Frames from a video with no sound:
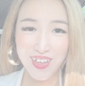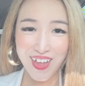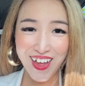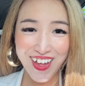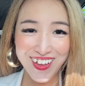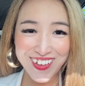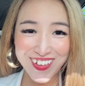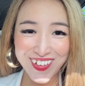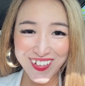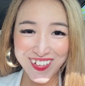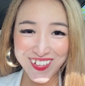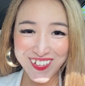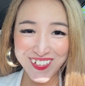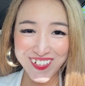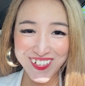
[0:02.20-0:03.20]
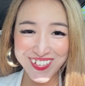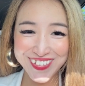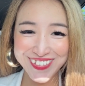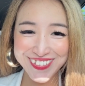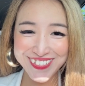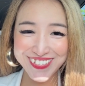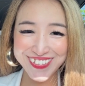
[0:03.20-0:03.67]
Hello.
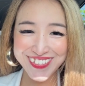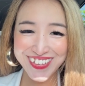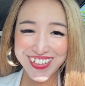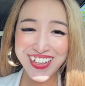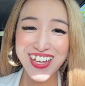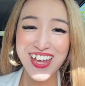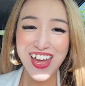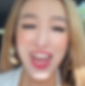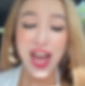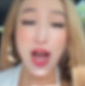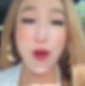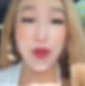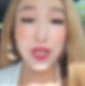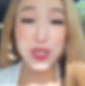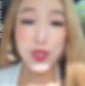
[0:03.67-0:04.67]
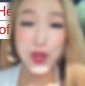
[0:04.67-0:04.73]
I want to